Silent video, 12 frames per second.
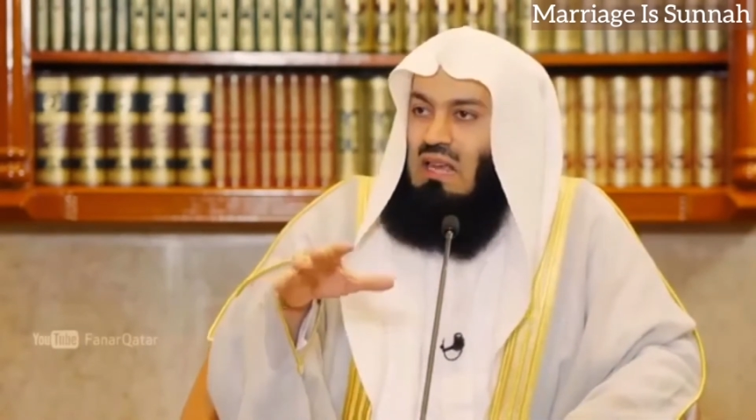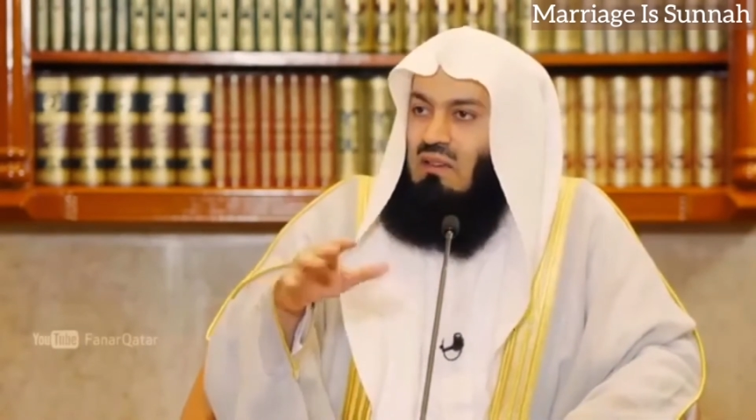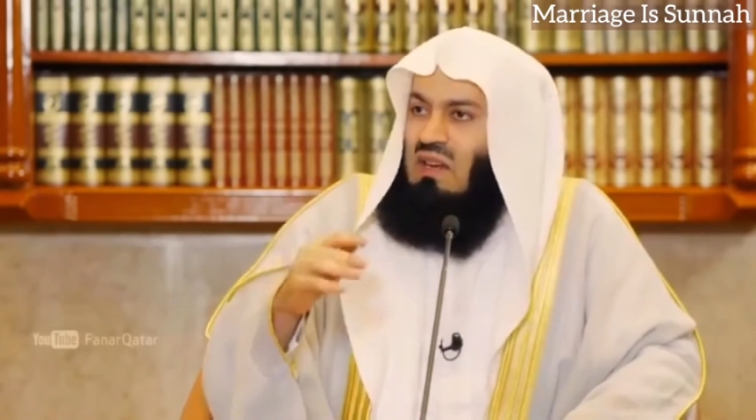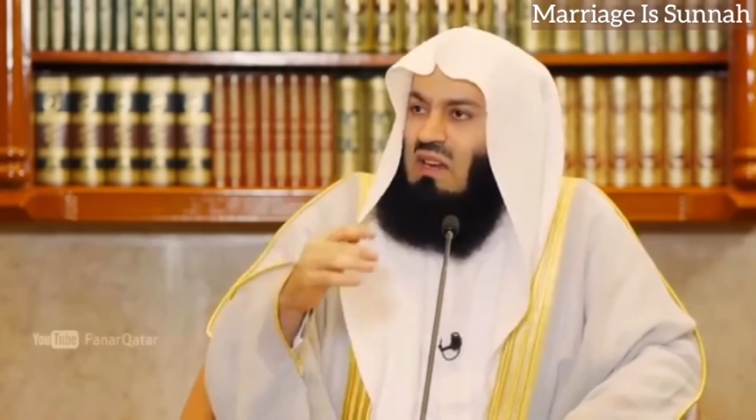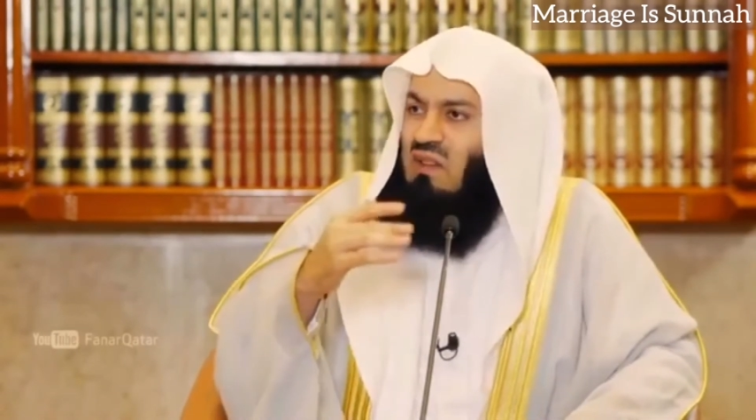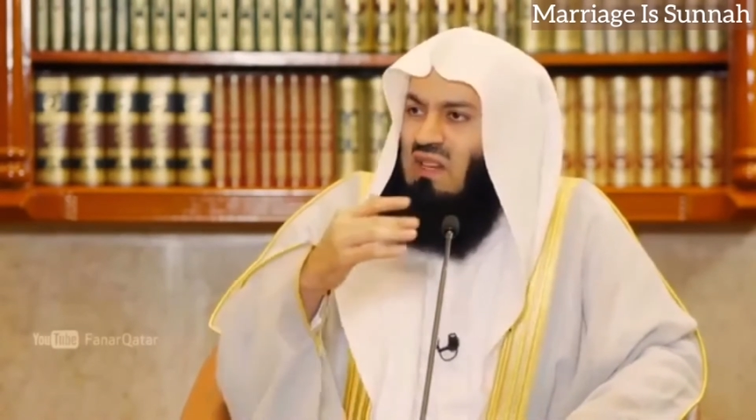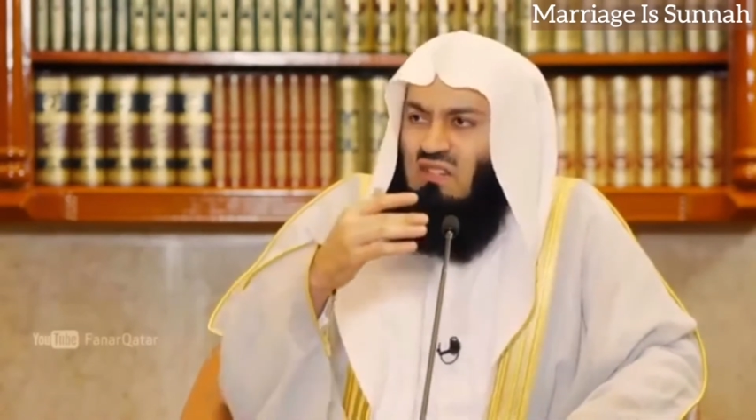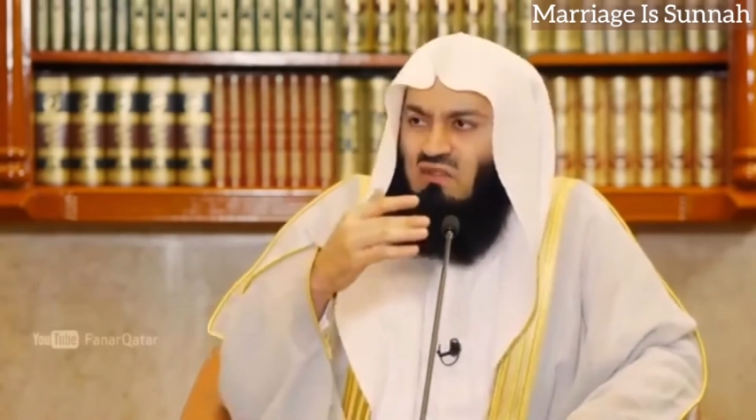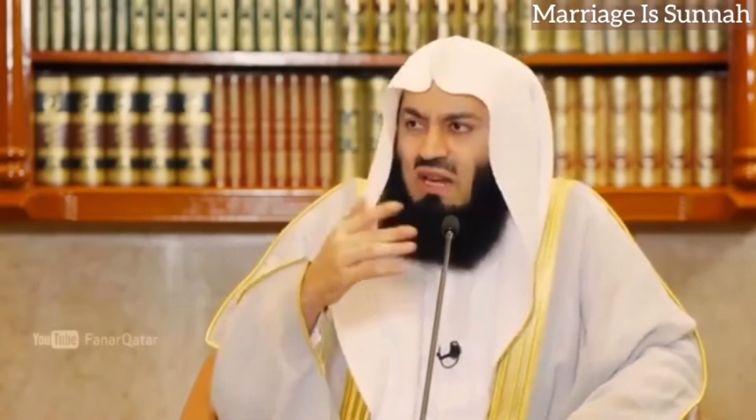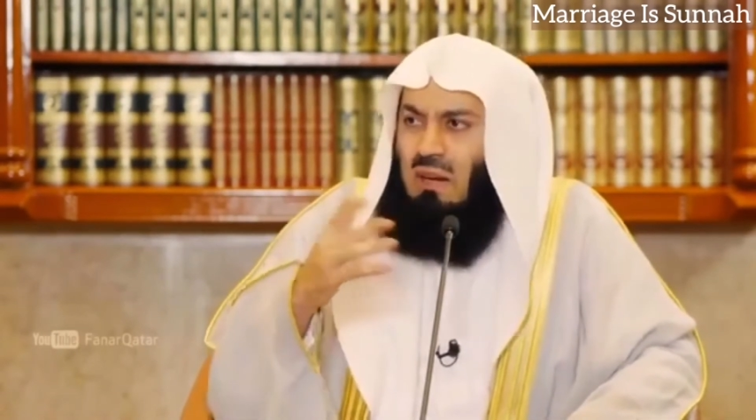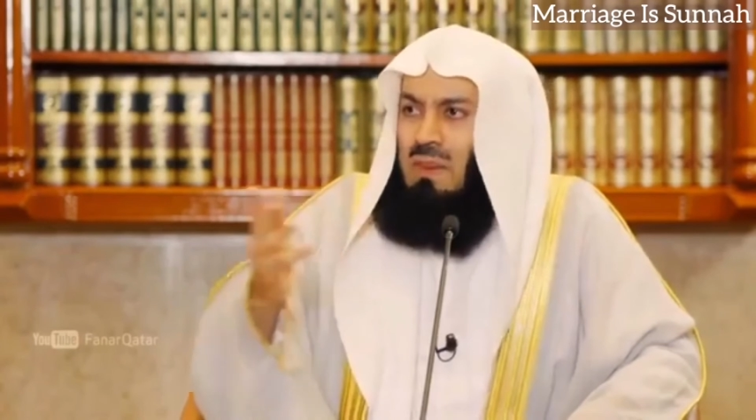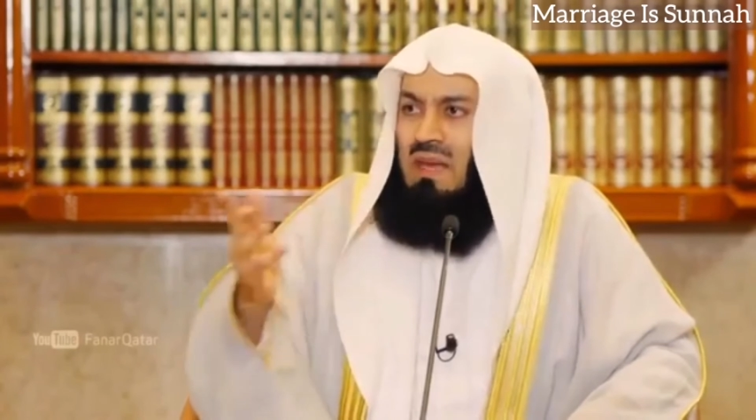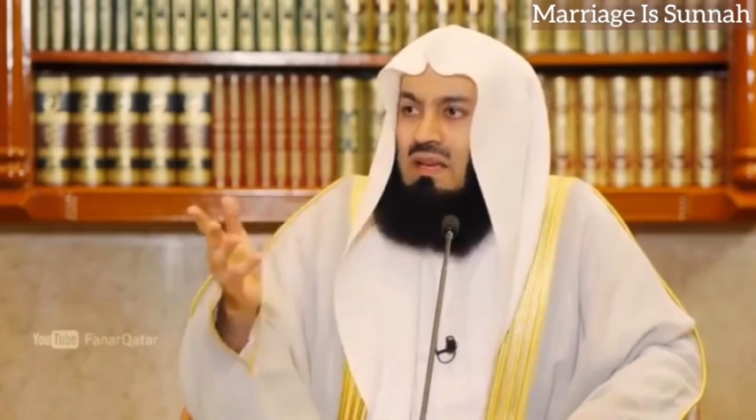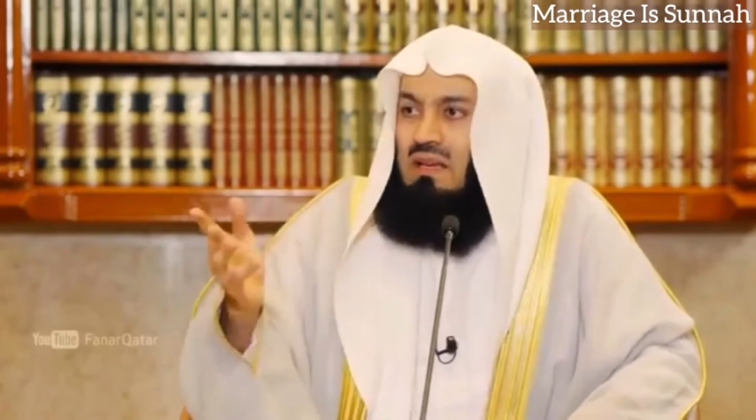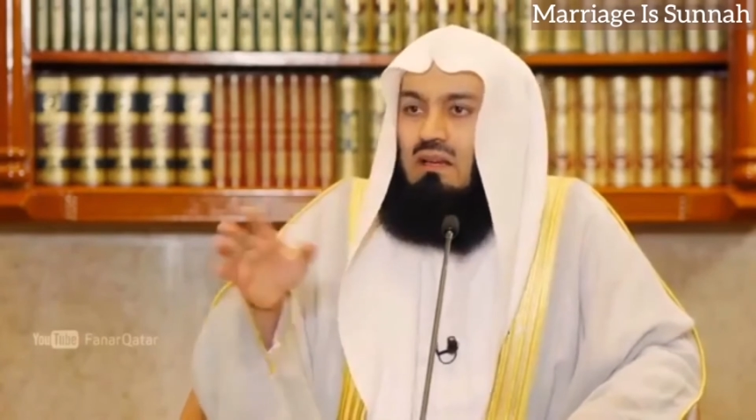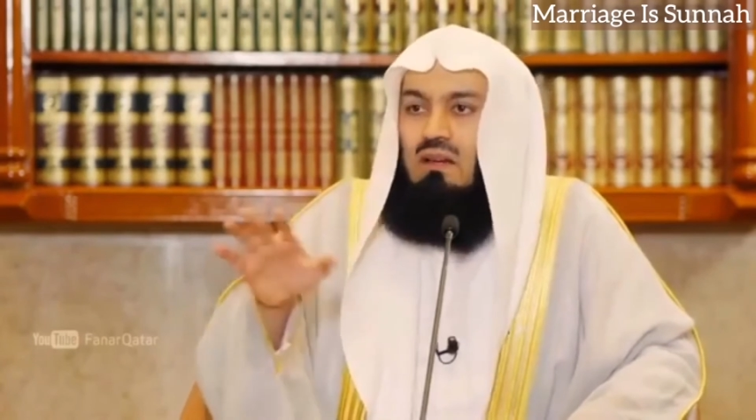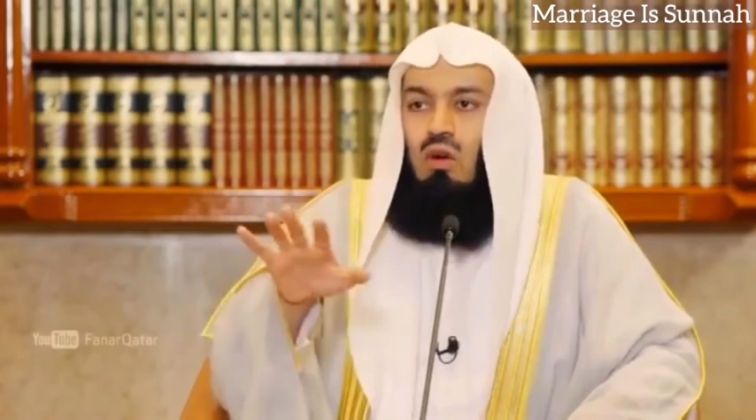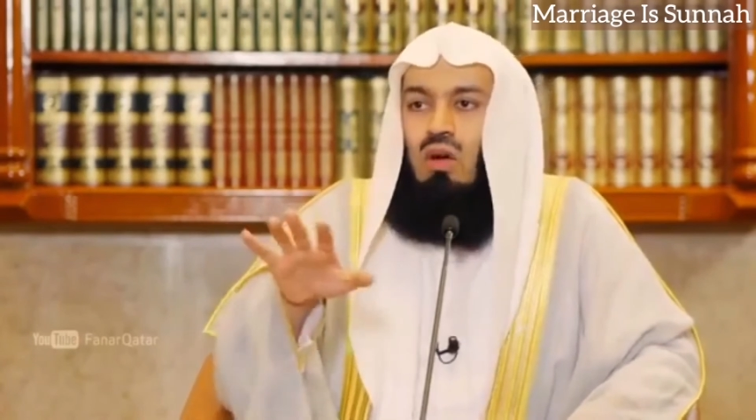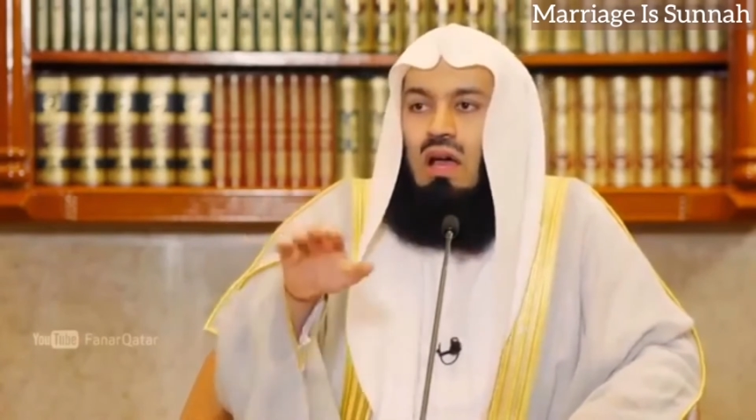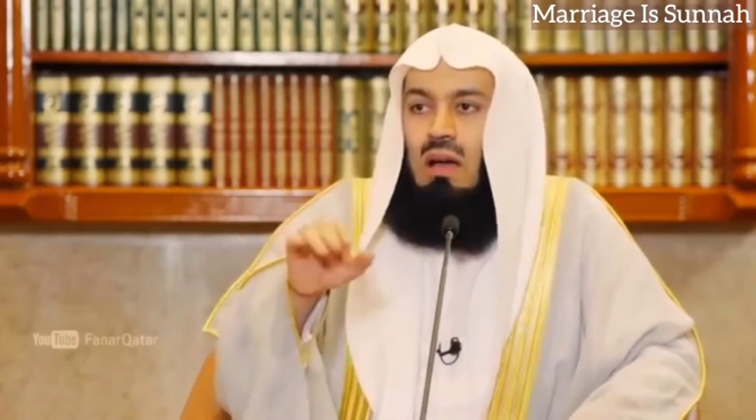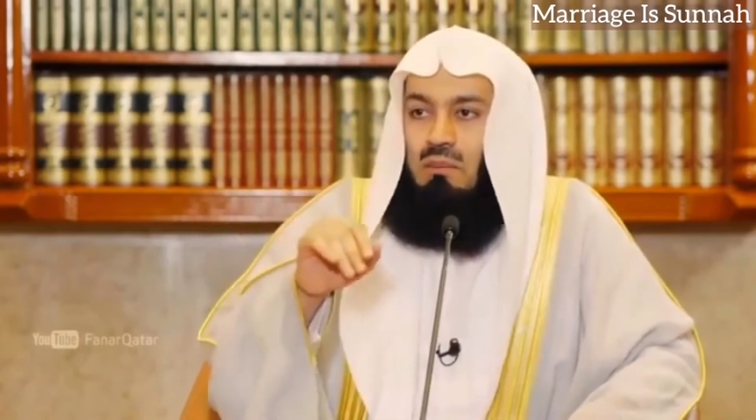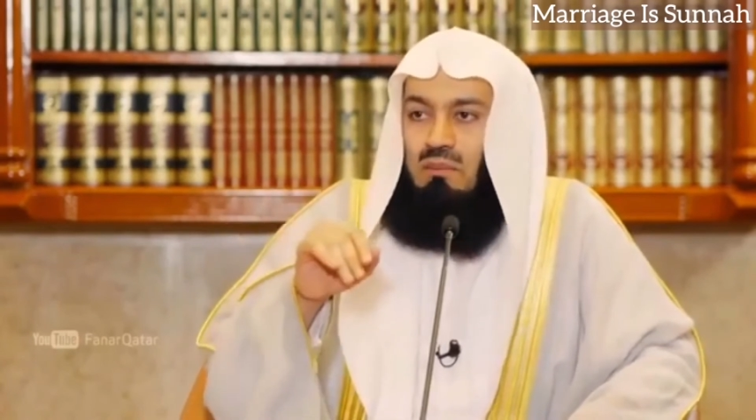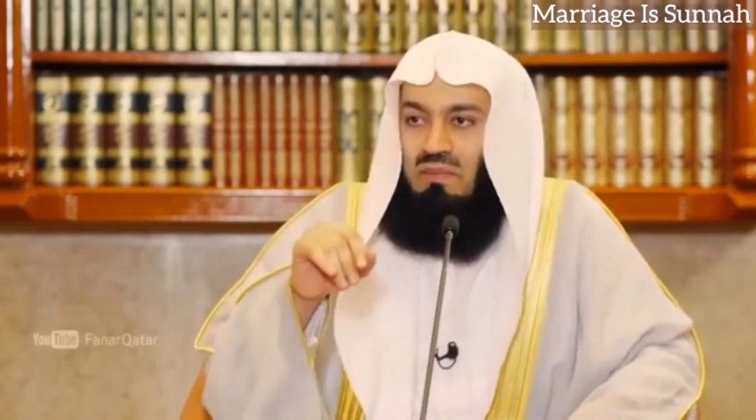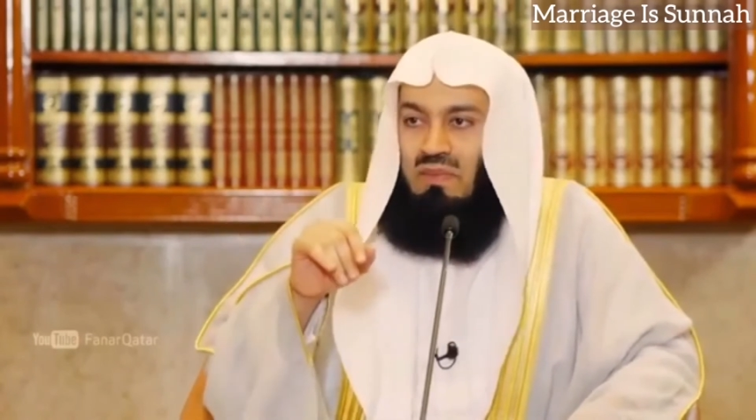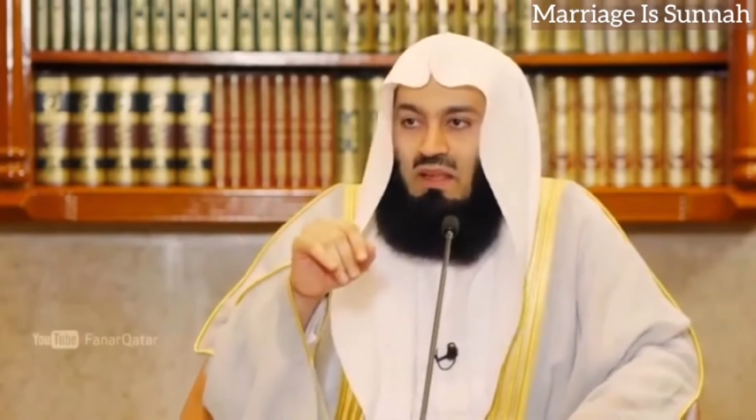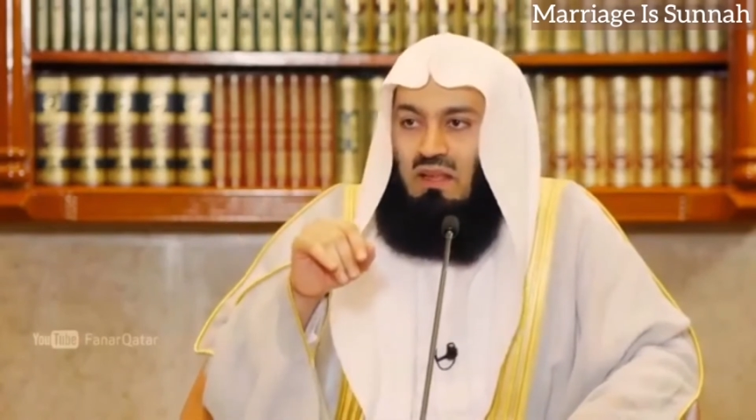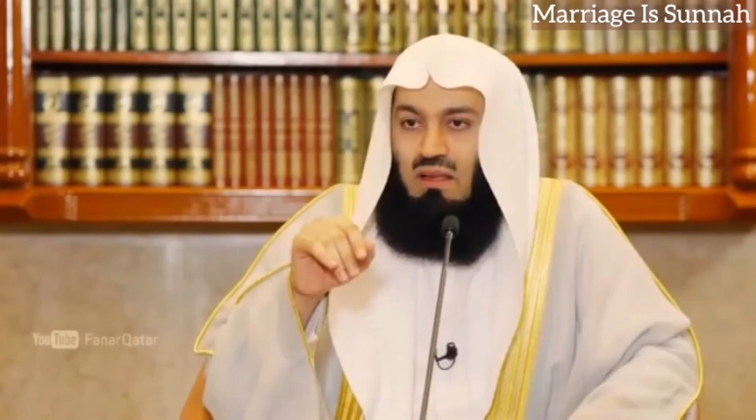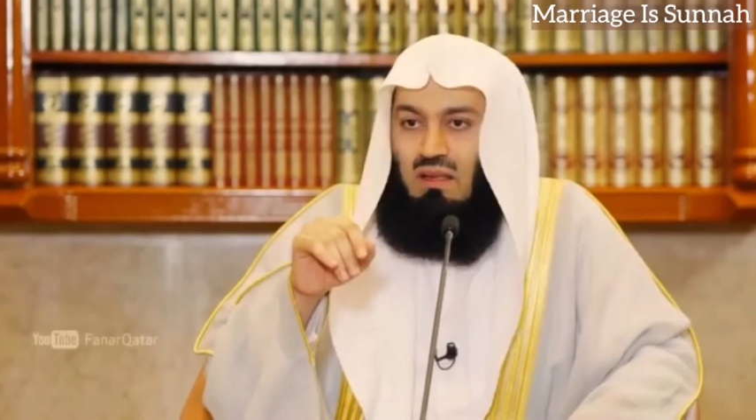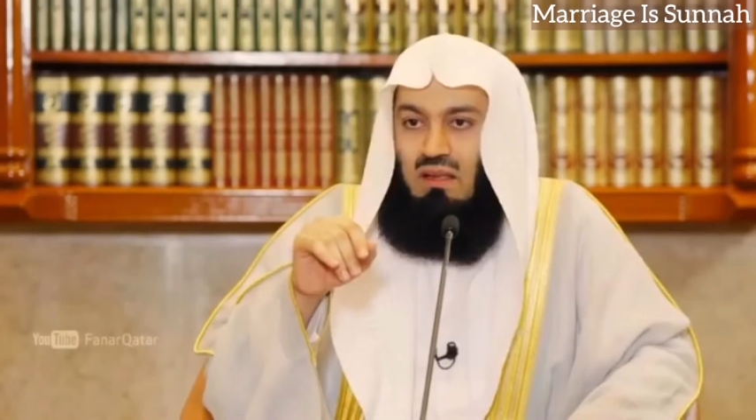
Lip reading: even if it is very big, no harm.